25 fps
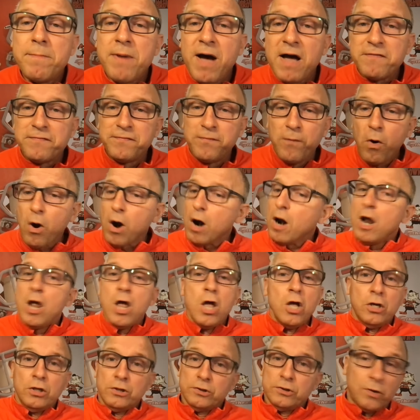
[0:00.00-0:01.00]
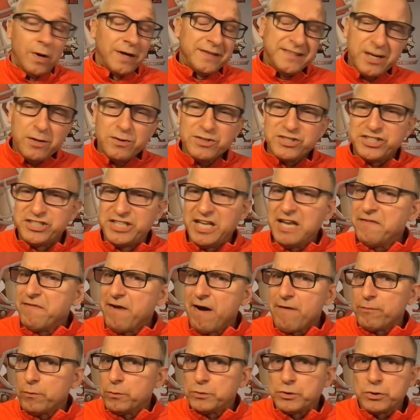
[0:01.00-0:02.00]
4. So I think it was Steve
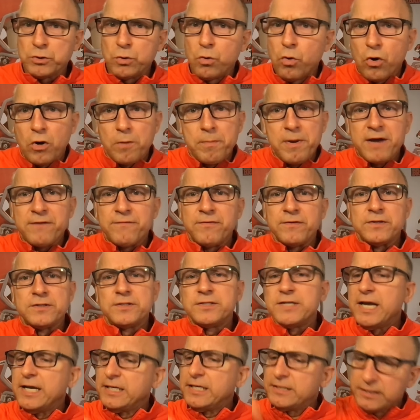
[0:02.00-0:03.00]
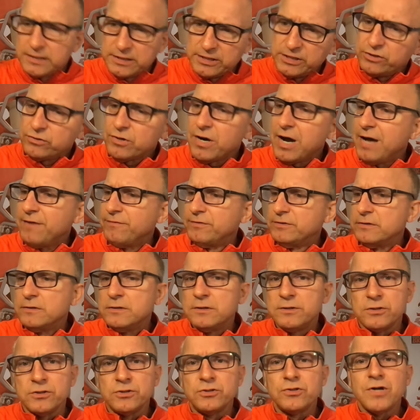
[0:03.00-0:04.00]
Everett was the quarterback for the Saints, and he's driving.
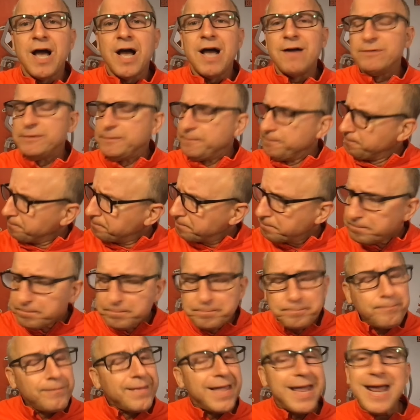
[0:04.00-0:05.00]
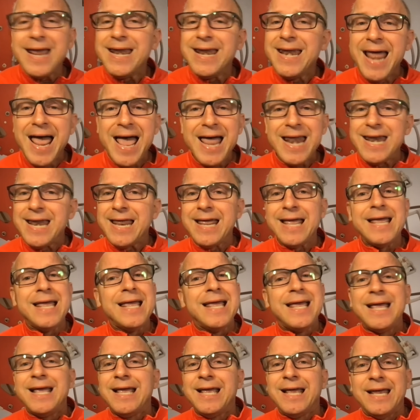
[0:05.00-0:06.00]
They're driving. And then
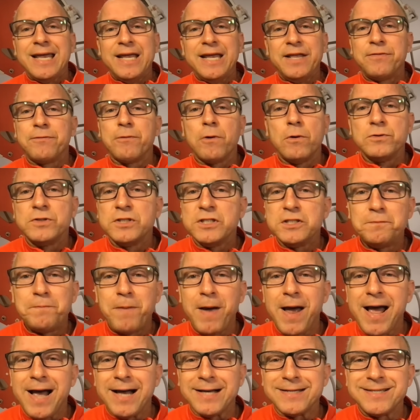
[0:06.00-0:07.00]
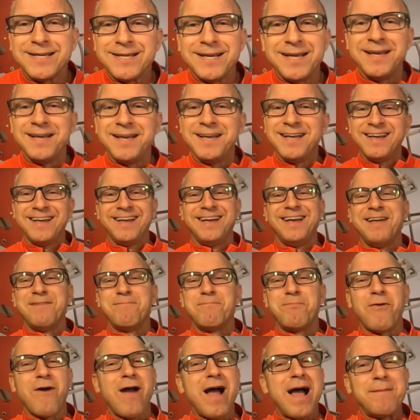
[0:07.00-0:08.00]
he throws his pass in
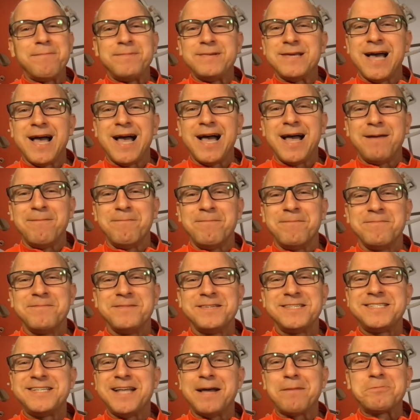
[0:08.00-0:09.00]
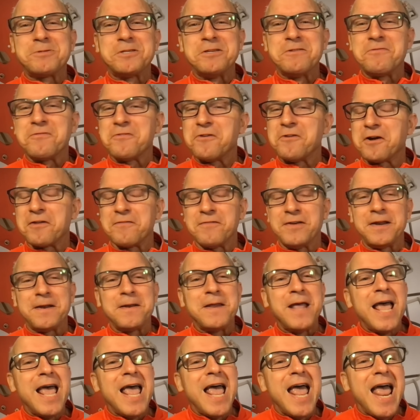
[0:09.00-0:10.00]
prime time, steps in front of it.
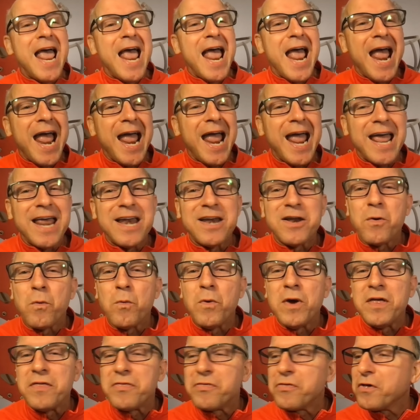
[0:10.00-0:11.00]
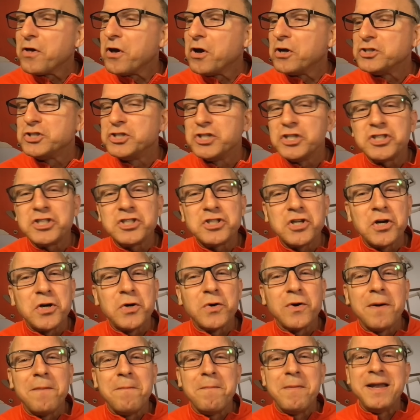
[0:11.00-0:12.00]
And with just
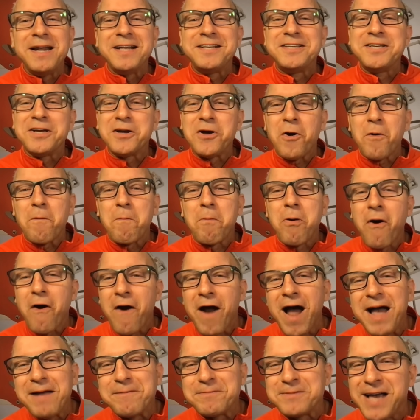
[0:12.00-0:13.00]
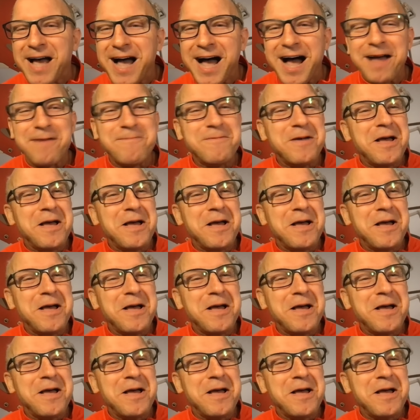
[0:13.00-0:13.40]
under a minute to go prime time,